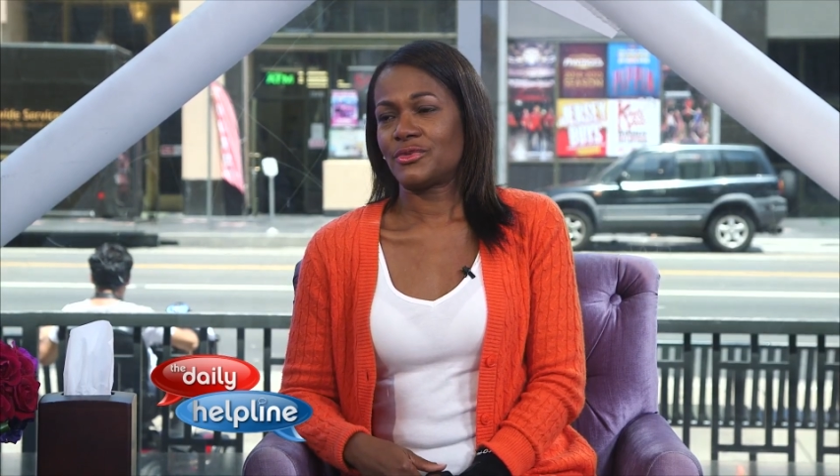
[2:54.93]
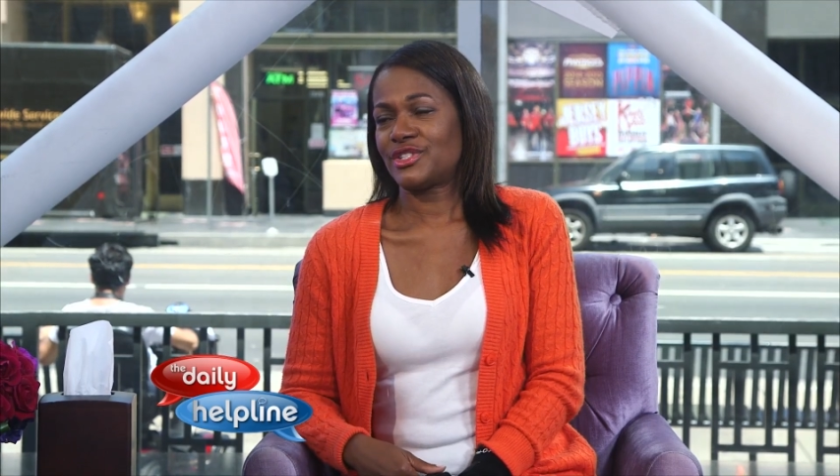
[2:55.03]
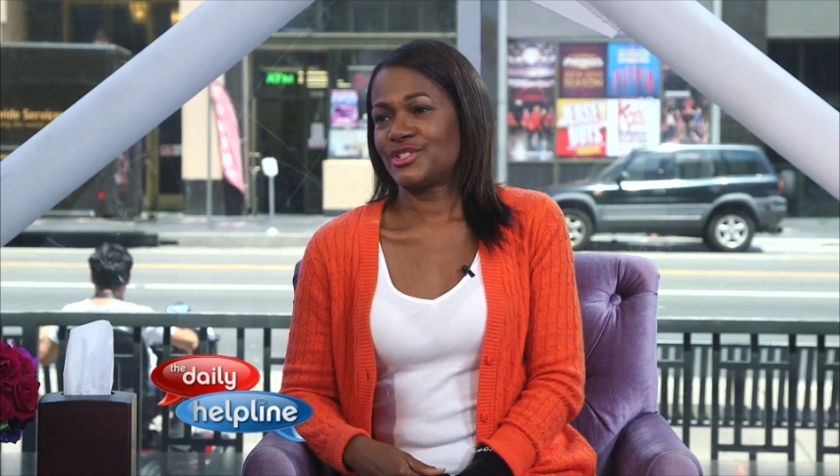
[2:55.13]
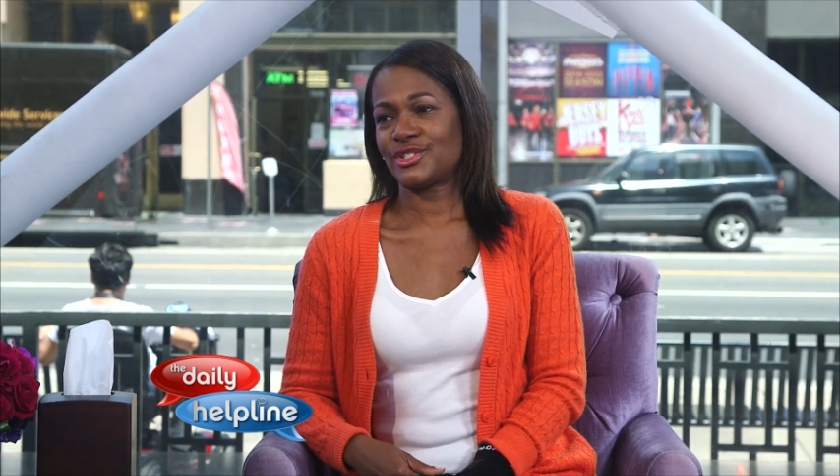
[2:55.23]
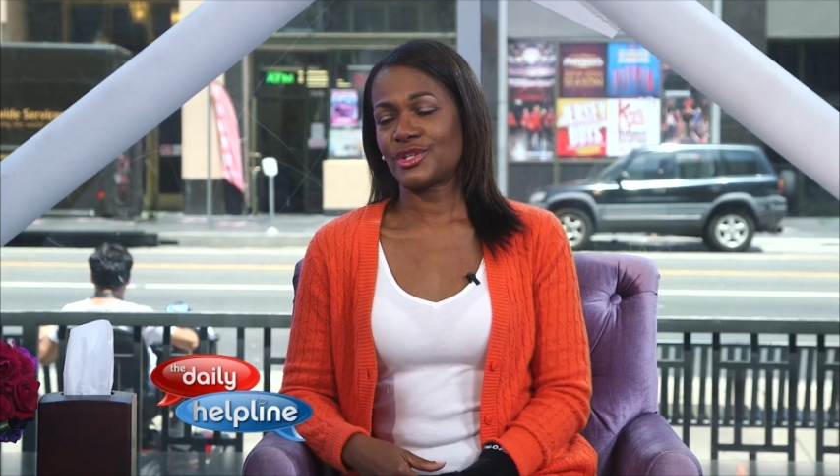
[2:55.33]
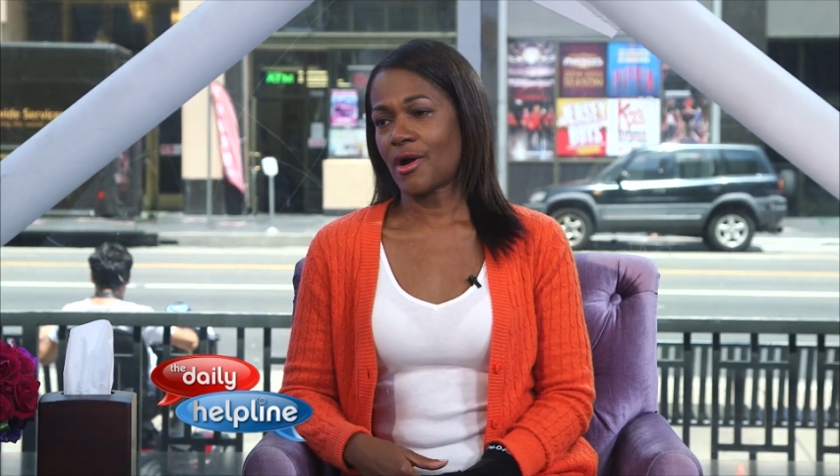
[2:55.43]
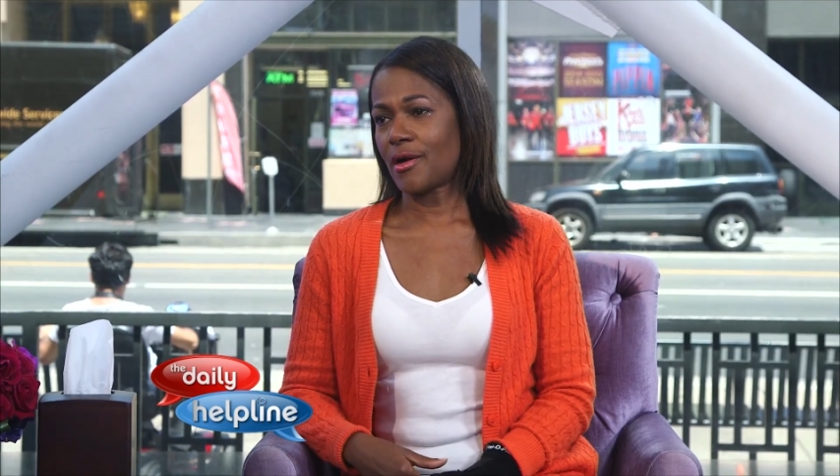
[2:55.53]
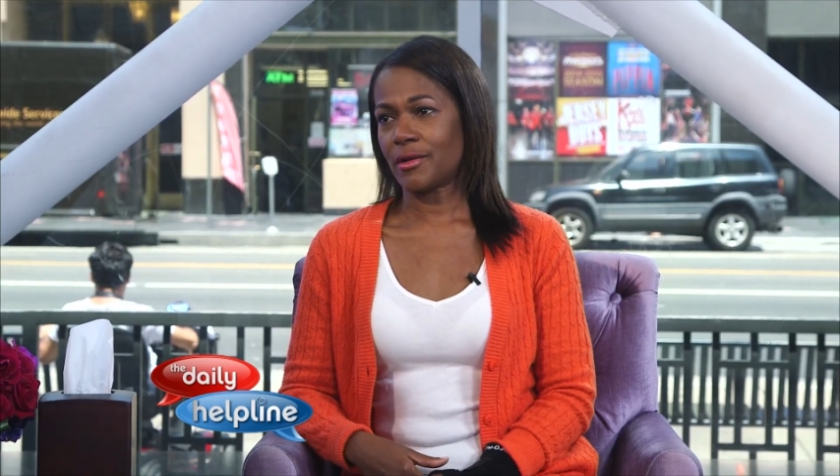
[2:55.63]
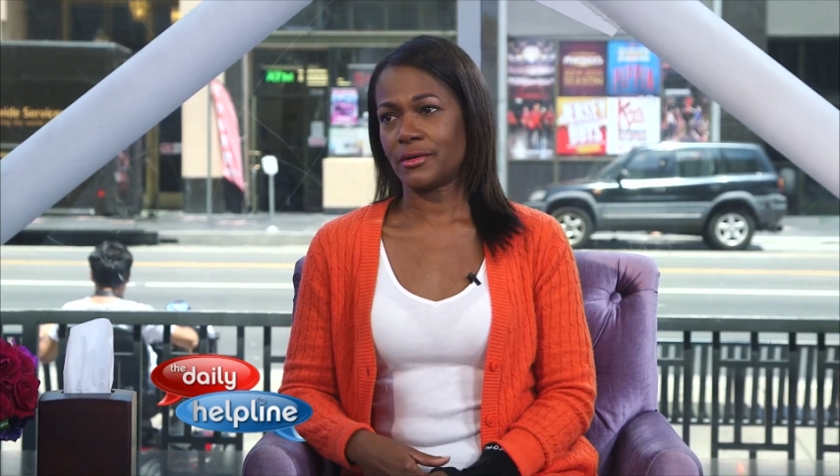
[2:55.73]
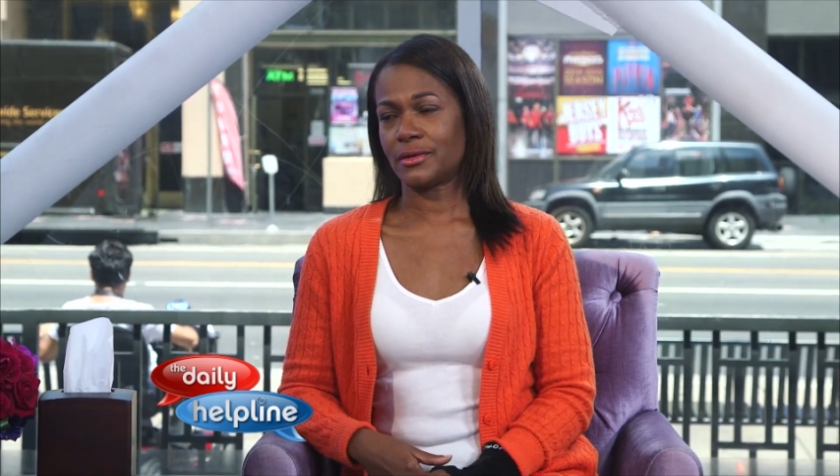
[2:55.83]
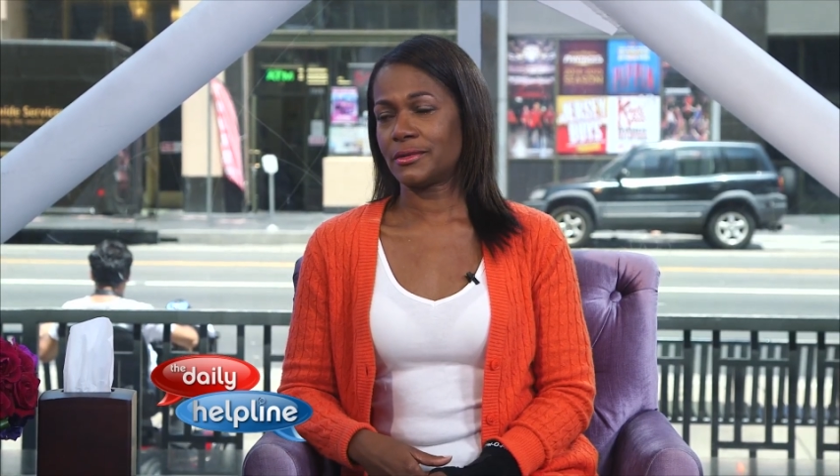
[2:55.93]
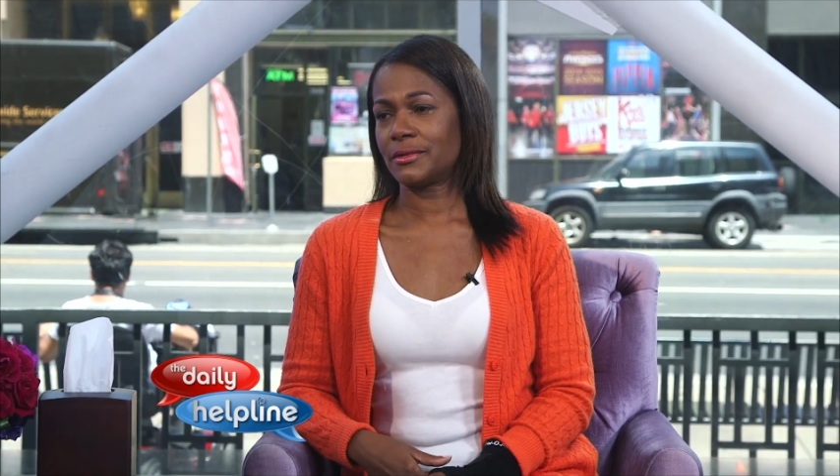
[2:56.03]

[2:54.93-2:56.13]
was just hard.